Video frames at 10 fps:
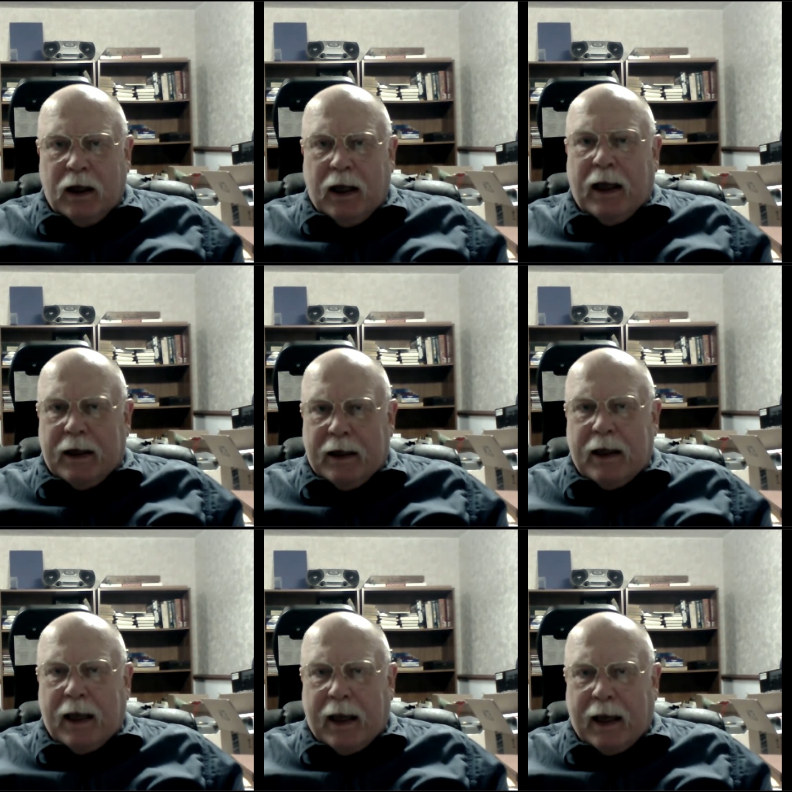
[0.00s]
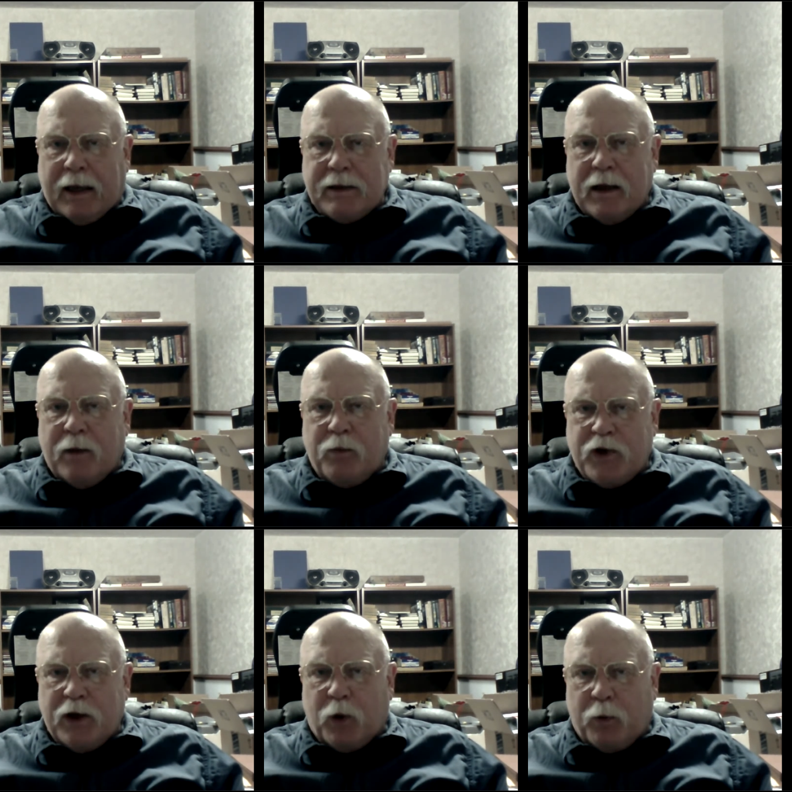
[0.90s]
and it has a
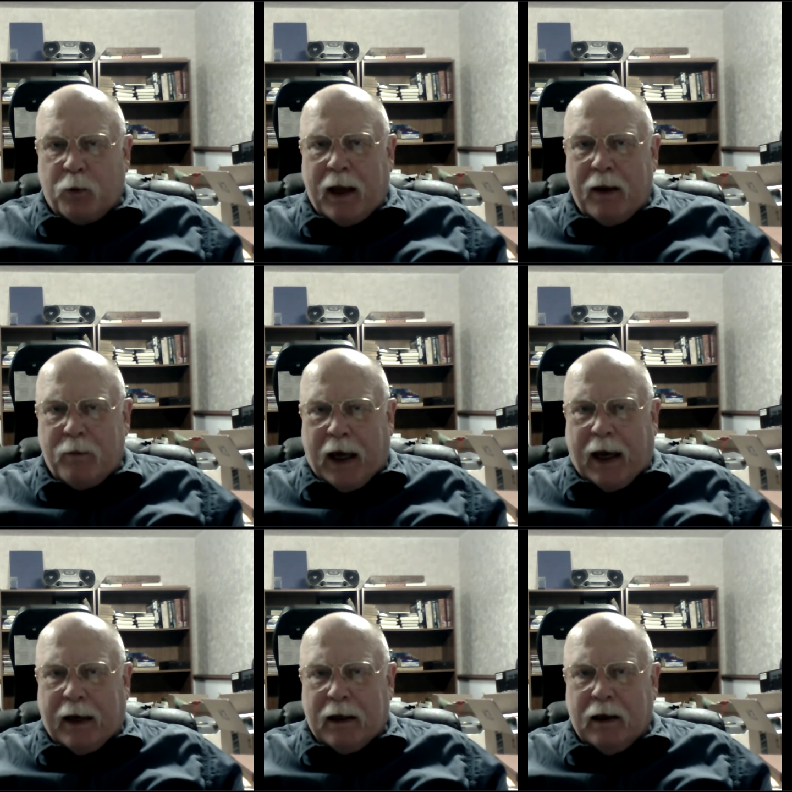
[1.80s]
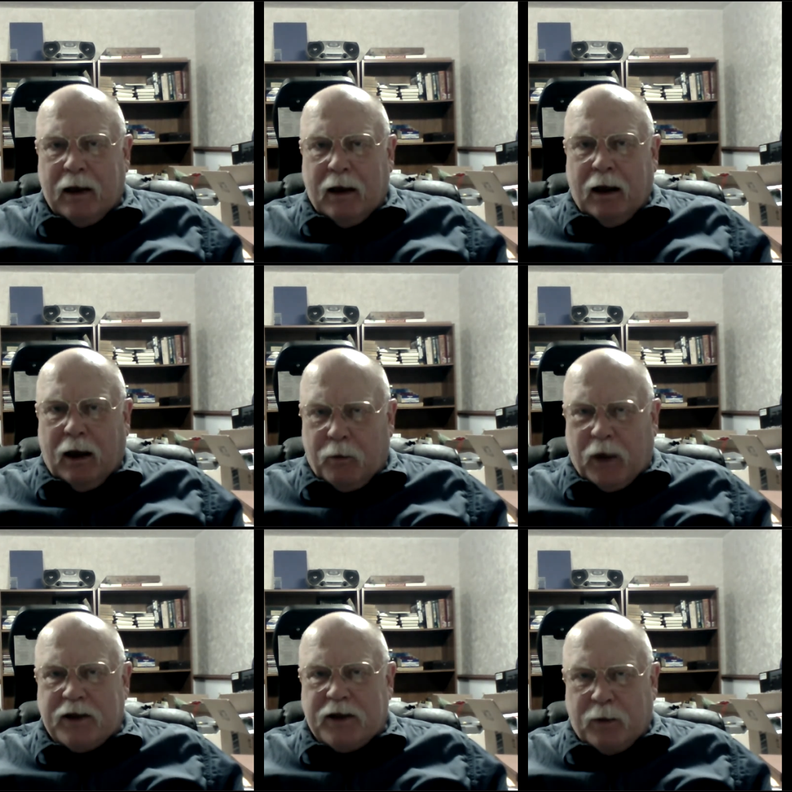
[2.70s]
simple payback, and
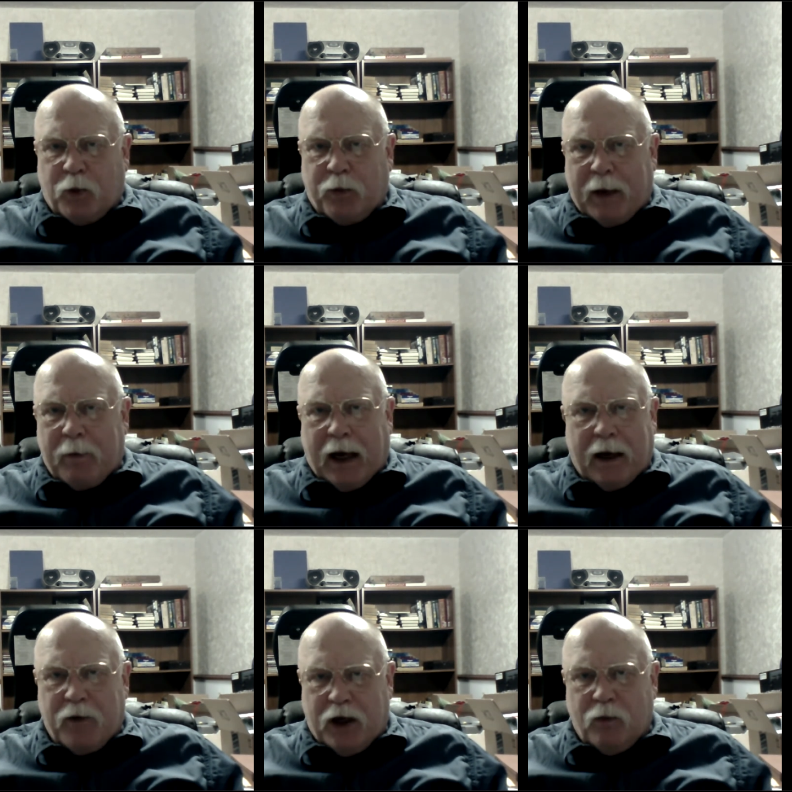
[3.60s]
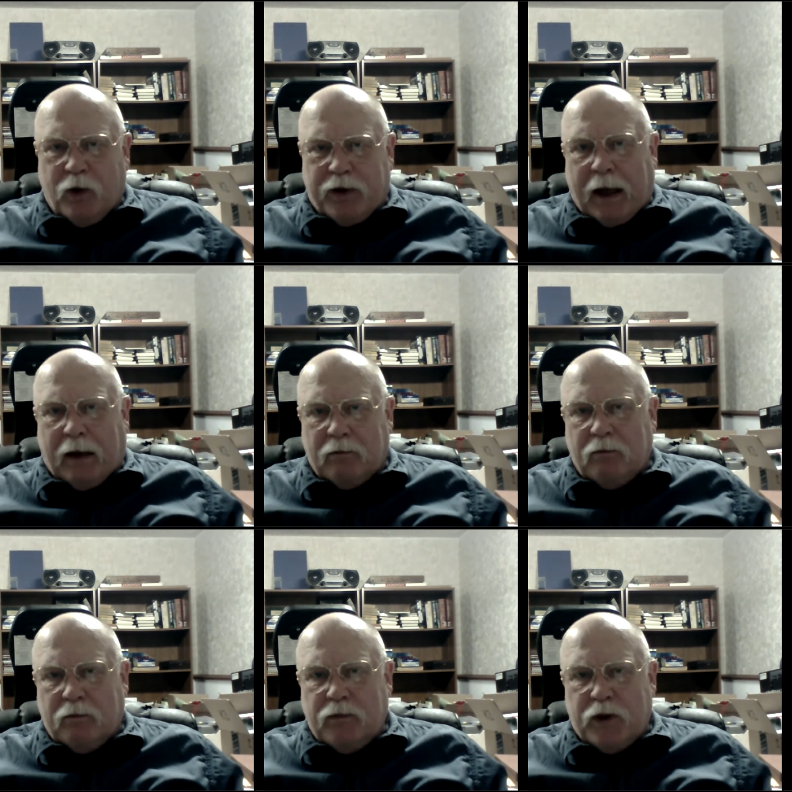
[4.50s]
by simple payback, I mean without
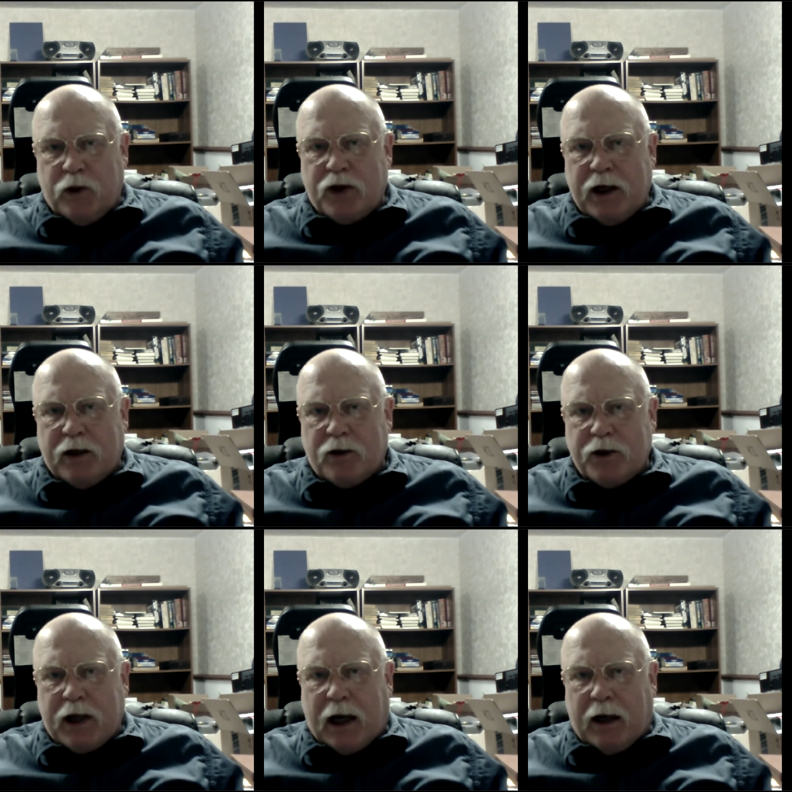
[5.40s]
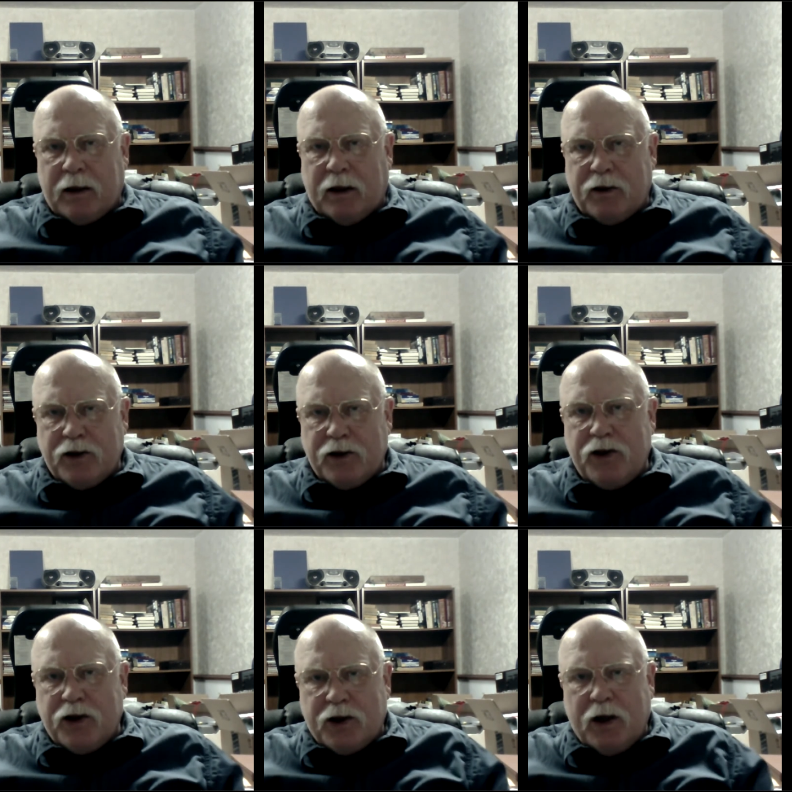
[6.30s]
using interest calculations,
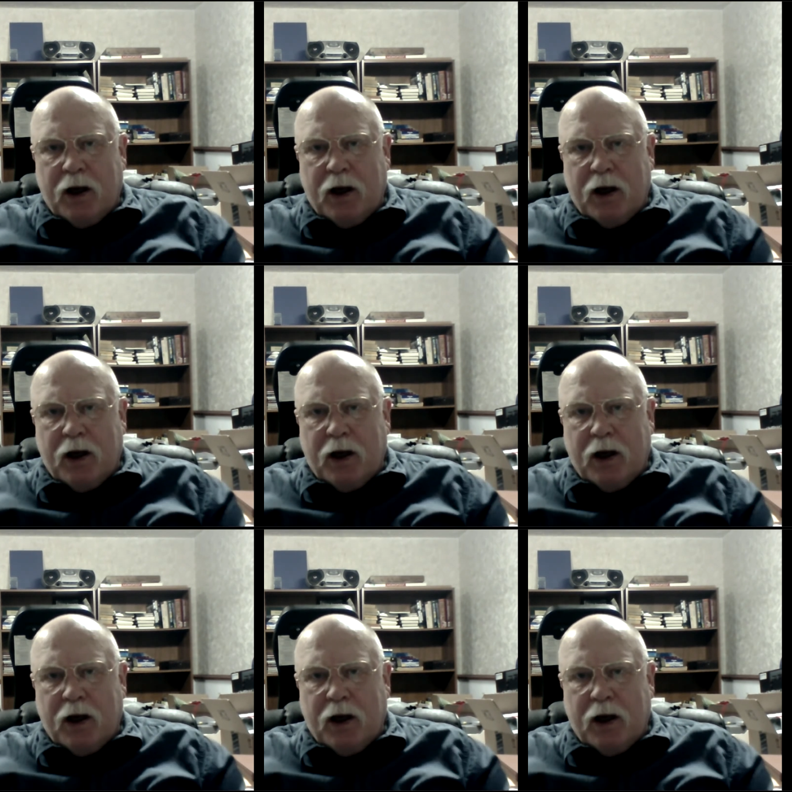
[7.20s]
just